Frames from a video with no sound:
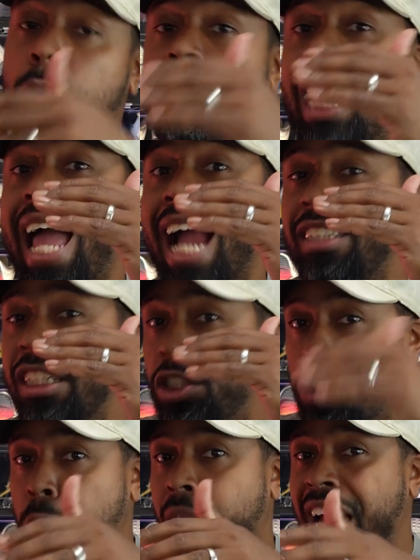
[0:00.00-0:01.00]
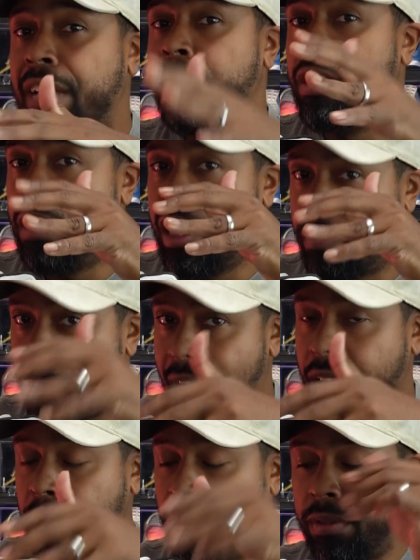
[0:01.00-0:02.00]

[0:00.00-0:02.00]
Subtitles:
which I actually do like for this model.